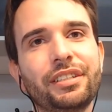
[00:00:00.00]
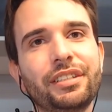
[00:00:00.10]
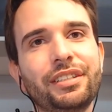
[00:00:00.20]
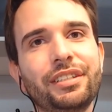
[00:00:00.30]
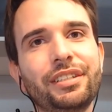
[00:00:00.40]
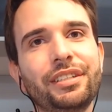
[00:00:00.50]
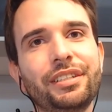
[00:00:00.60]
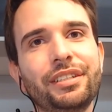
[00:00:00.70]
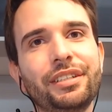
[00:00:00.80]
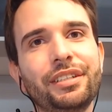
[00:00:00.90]

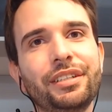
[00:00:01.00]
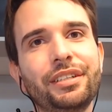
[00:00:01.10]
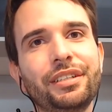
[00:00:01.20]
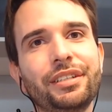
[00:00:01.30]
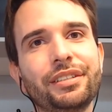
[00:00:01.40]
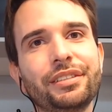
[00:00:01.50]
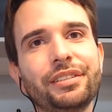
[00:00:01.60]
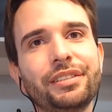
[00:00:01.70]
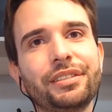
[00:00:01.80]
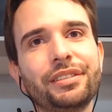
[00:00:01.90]

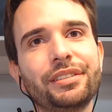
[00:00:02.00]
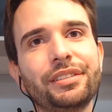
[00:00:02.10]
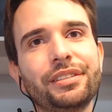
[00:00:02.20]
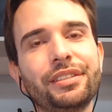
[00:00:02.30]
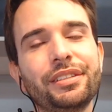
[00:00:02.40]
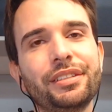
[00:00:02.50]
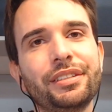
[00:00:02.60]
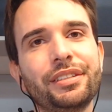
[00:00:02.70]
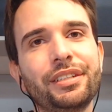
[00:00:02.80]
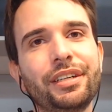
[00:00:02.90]
(no one is talking)